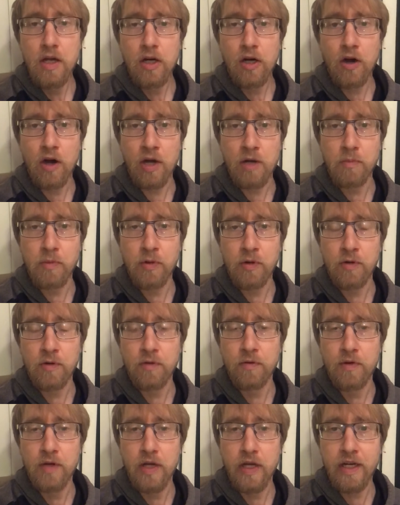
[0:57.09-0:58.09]

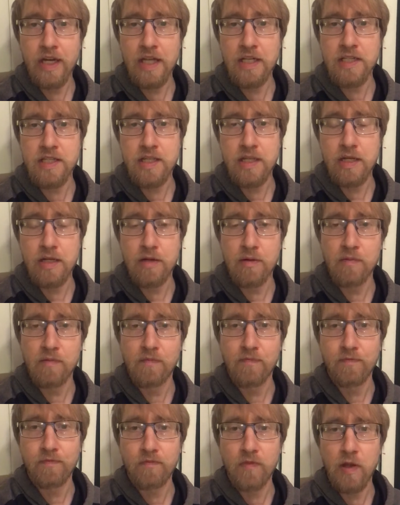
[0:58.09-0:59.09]
credible against
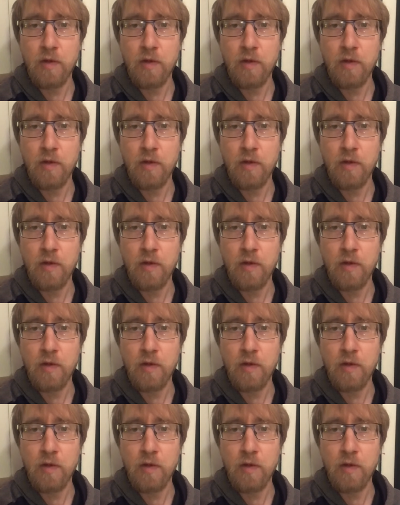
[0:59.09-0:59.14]
him.